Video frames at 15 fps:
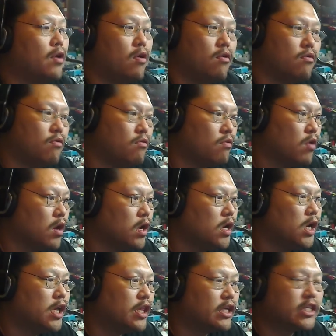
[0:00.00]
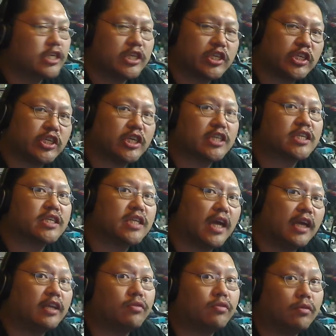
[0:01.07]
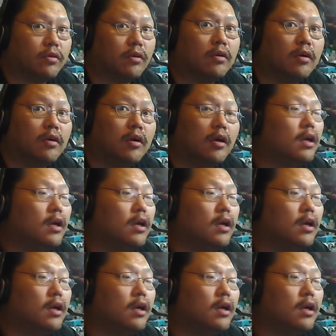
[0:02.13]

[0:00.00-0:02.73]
No, this is just a tool